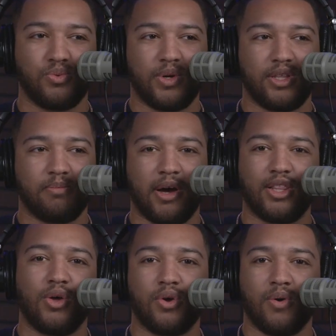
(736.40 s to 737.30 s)
with my
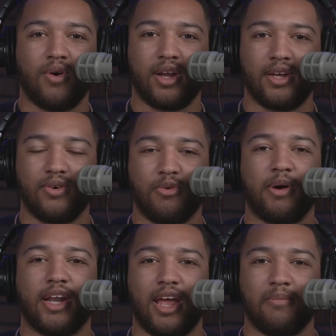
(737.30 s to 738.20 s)
logo on it or
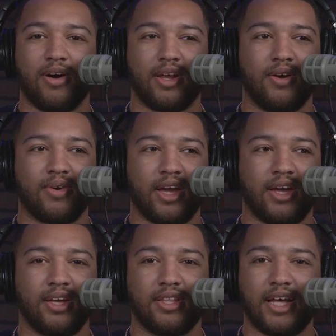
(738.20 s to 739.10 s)
my name on it.
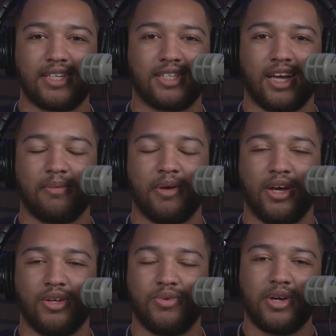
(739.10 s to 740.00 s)
Okay, that's lame.
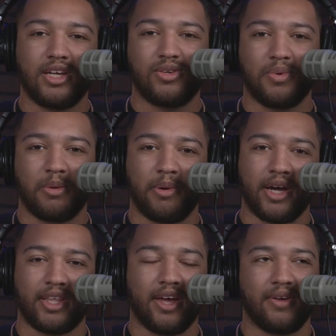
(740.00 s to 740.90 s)
You guys don't want to
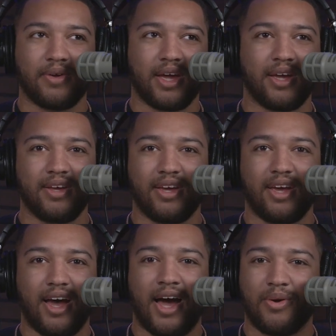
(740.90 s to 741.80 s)
buy that, okay?
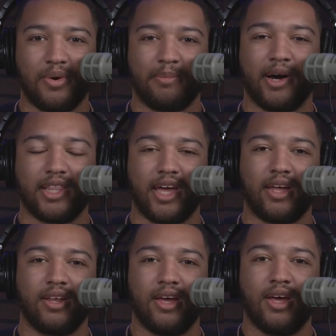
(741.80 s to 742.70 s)
I don't want to buy that,
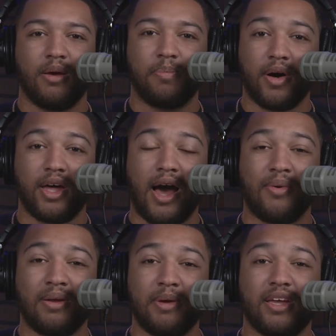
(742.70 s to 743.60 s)
but I
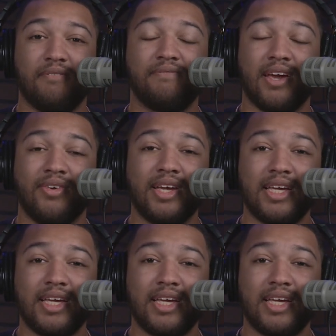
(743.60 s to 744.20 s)
want to make it very